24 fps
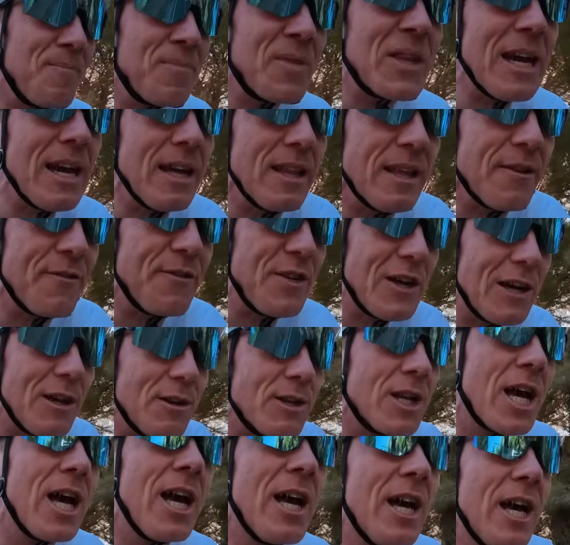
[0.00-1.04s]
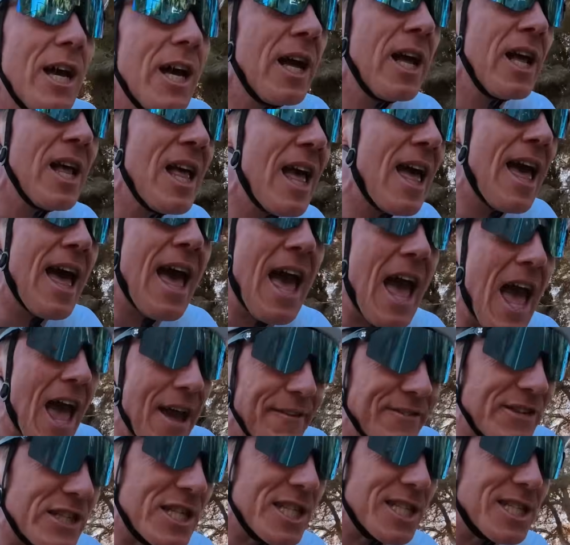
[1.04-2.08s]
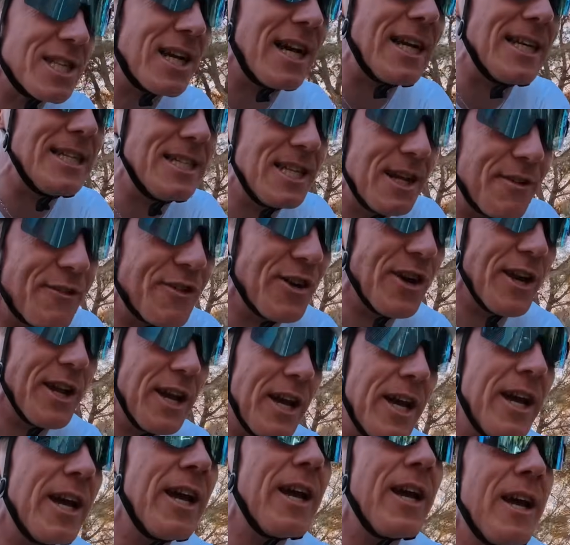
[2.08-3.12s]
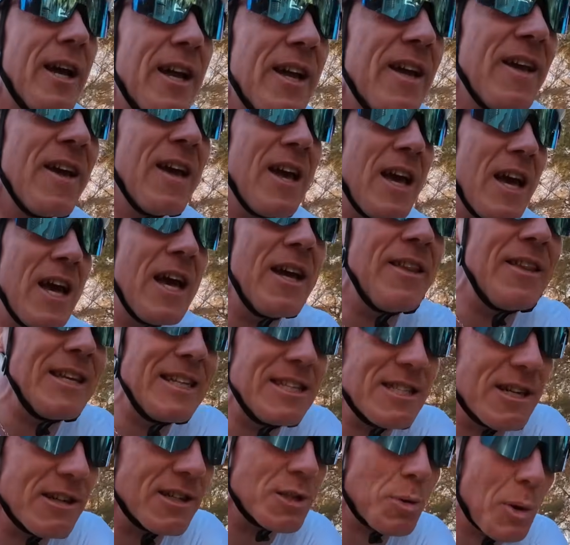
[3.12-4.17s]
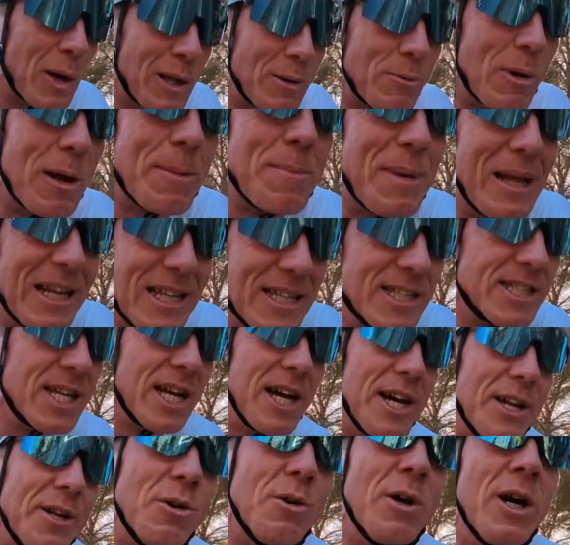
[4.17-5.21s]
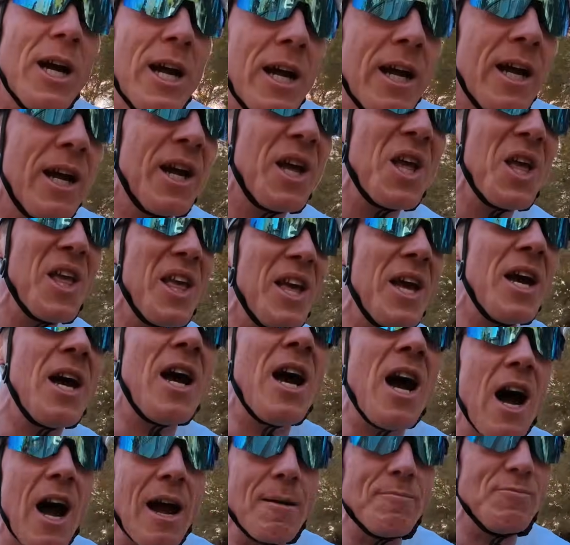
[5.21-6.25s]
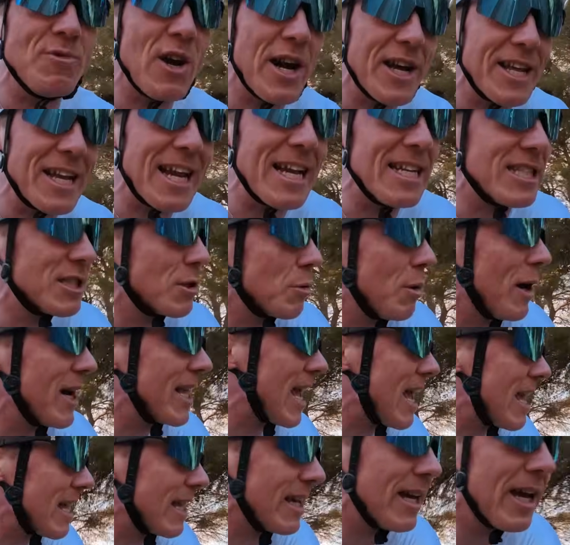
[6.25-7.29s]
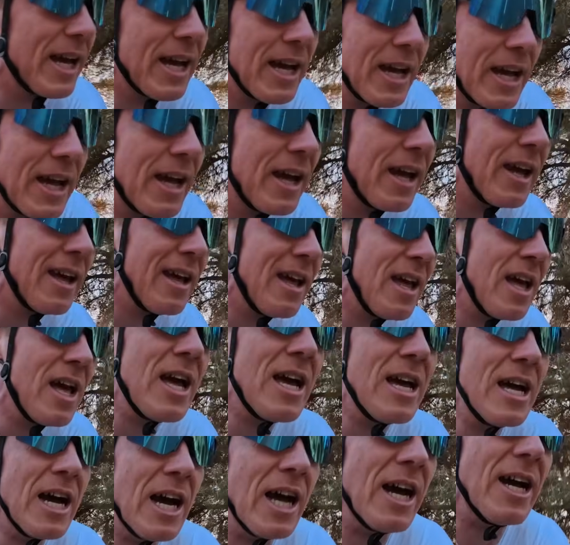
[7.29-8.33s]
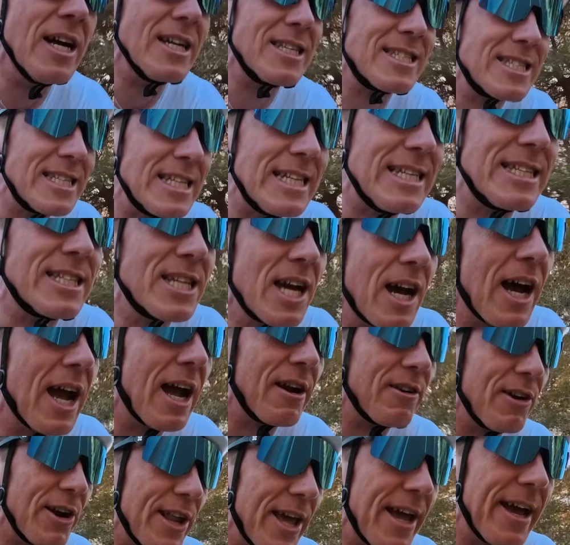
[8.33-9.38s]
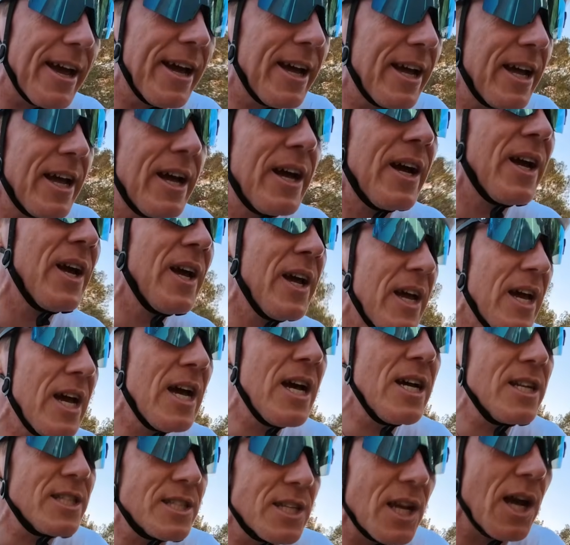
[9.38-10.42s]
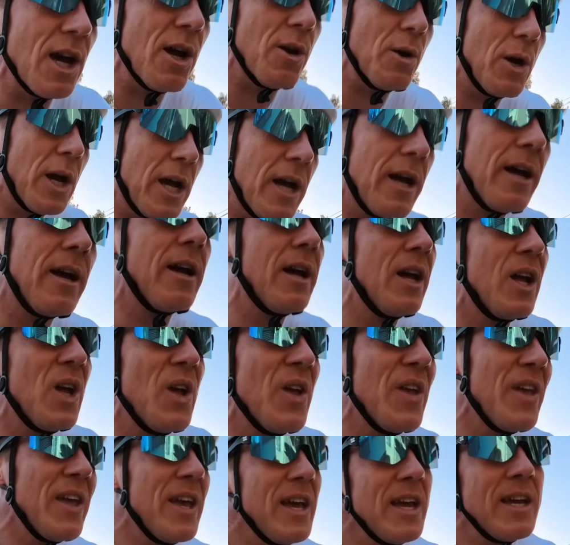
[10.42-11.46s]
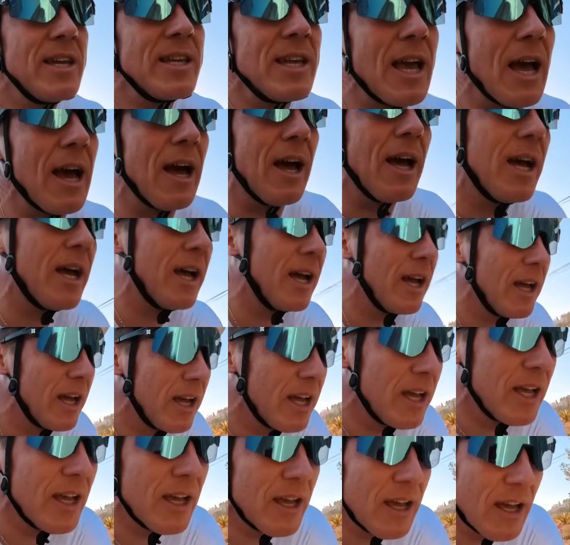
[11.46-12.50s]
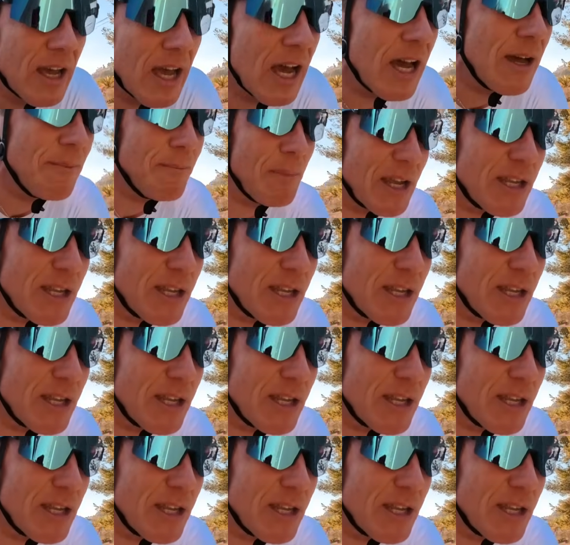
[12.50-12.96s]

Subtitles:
Yeah, they feel ever so slightly different. These are 21mm internal. I'm running a 28 C tire on it. So yeah, my